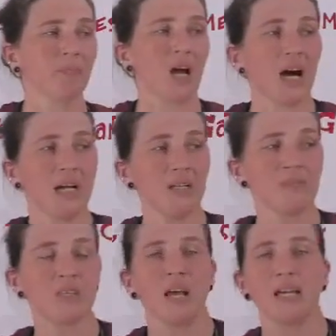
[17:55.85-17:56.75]

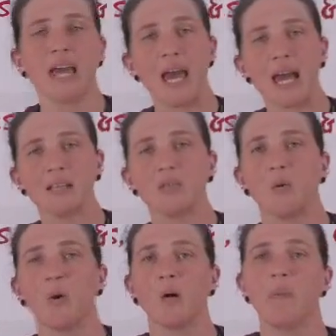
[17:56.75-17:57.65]
items like hats
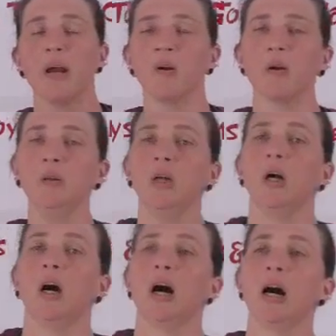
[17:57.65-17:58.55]
or apparel
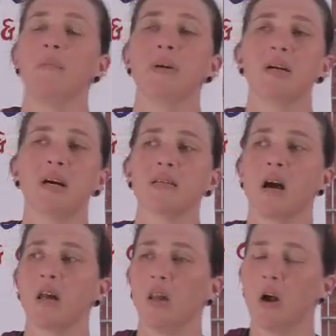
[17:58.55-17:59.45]
because
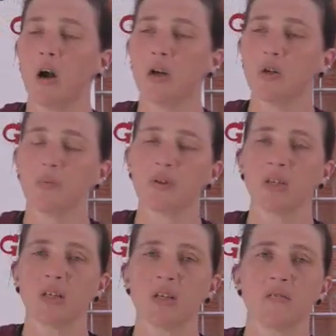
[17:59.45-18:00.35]
a large
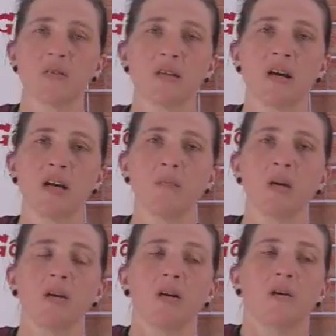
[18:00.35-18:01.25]
percentage of the time
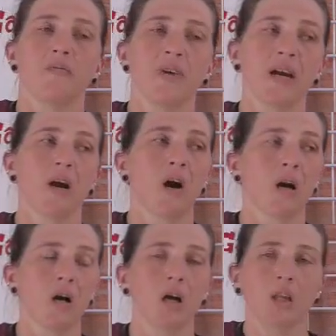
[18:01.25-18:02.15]
they
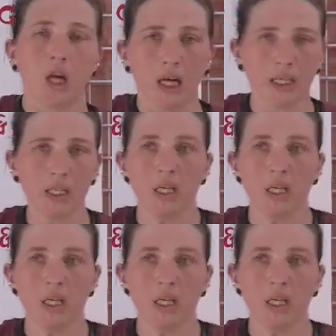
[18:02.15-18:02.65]
are allotted.